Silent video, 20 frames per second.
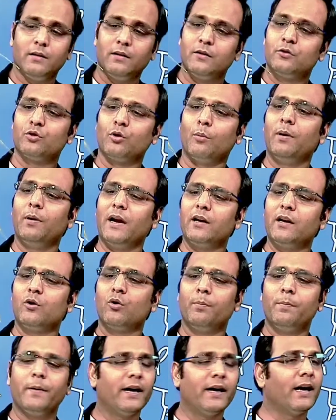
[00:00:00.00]
So blood
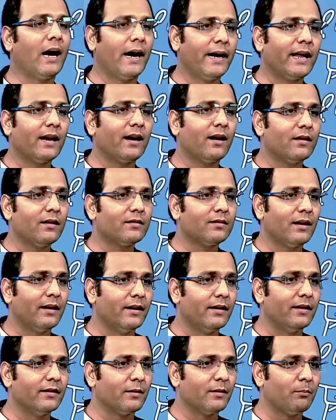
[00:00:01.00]
group hai, I can understand
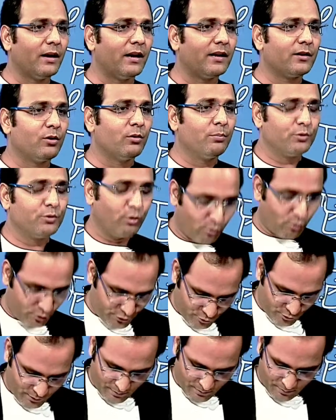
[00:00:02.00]
it is a blood group. So don't
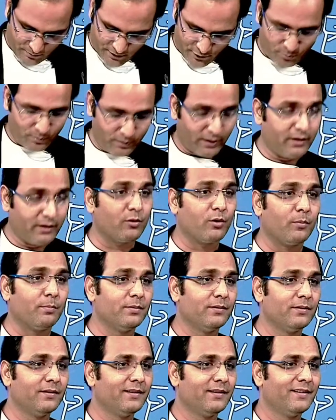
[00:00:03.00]
you remember your blood group?
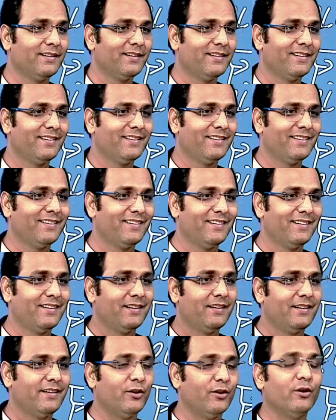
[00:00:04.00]

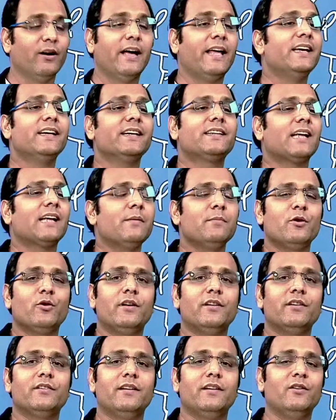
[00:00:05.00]
Anytime you
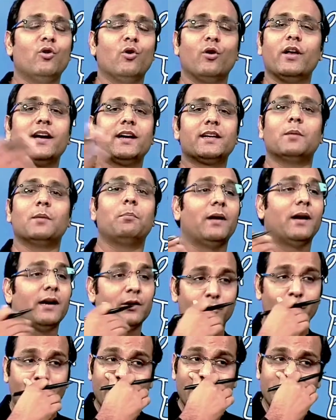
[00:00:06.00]
donate the
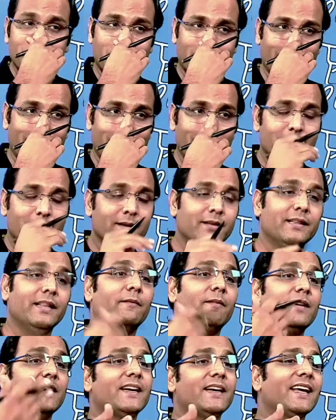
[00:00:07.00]
blood to anybody, they
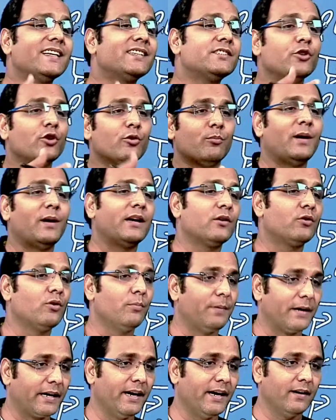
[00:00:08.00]
will test your blood
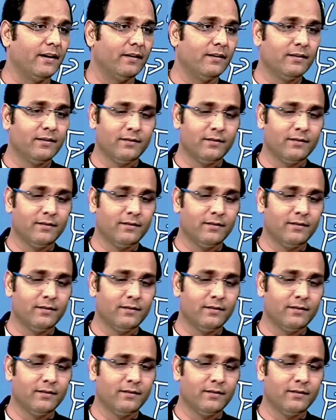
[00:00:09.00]
group again.